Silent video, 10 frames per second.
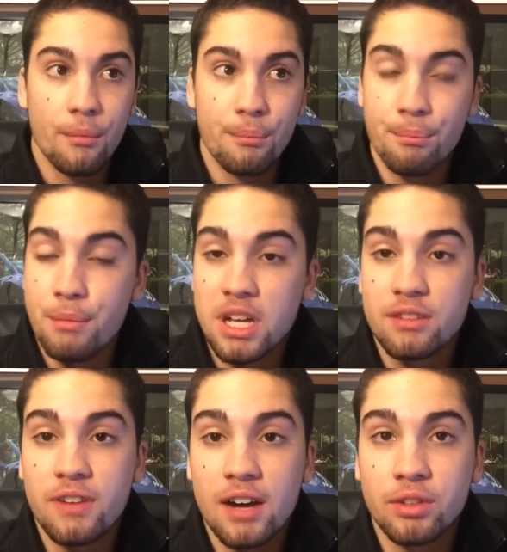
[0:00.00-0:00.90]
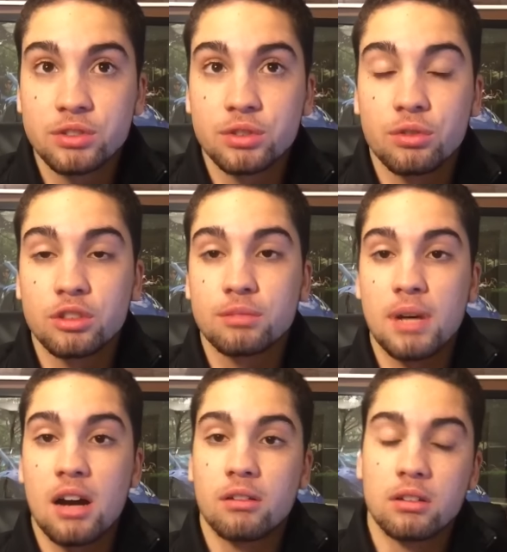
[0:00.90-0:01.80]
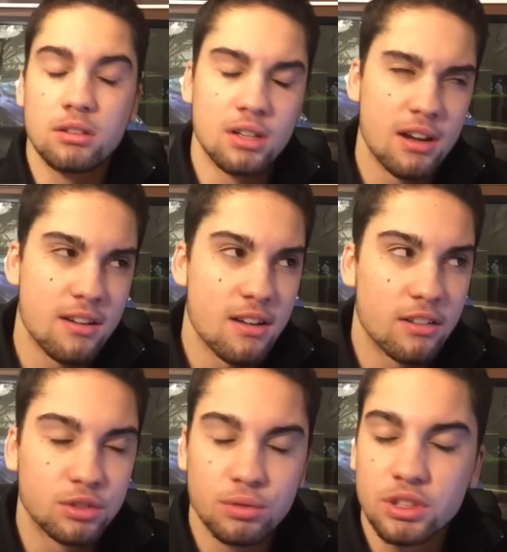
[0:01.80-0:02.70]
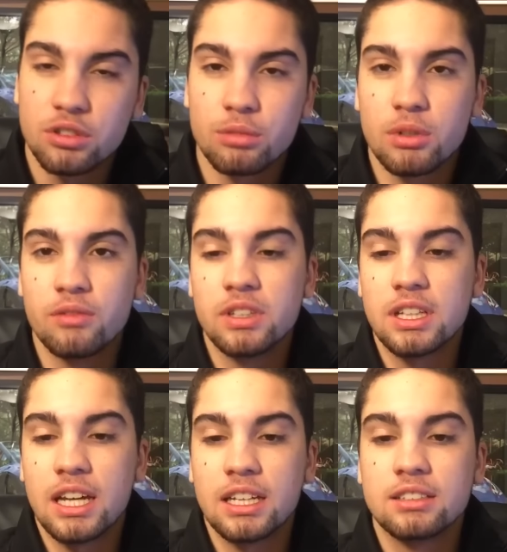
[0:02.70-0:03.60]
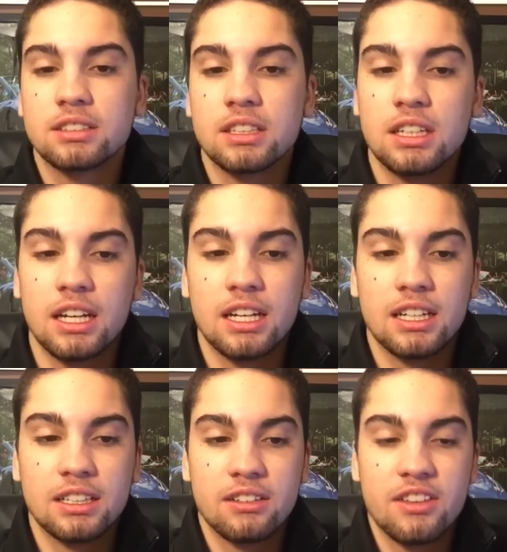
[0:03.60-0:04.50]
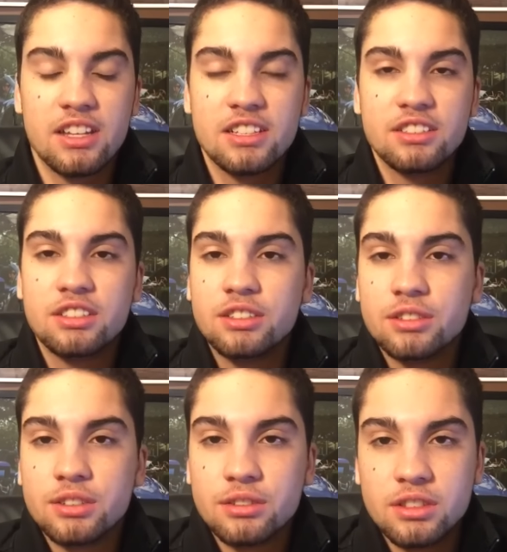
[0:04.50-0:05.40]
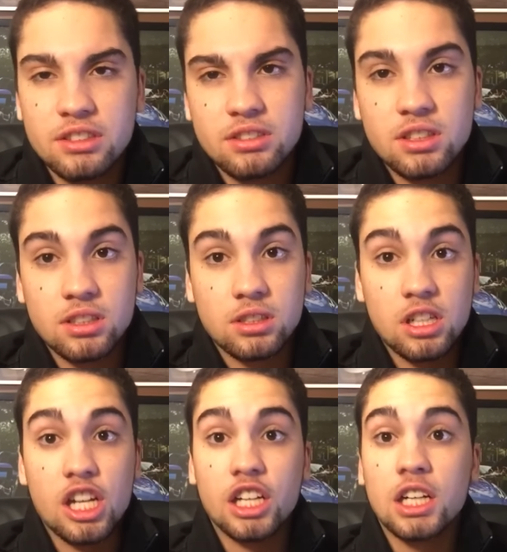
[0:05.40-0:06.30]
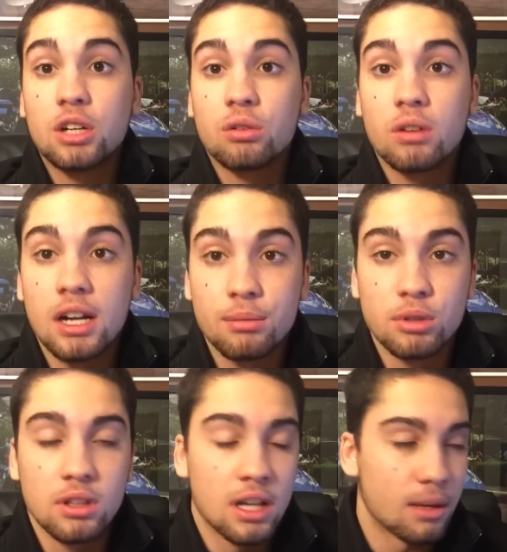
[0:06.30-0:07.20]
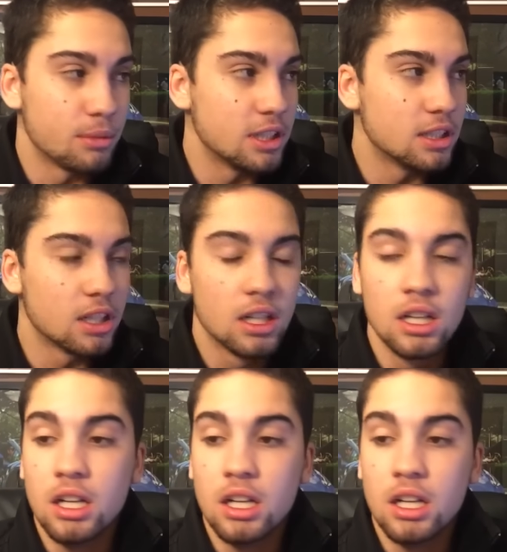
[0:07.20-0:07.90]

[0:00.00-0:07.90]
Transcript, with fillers: mid 500 horsepower, twin turbo V8, and the interior is just incredible. I mean,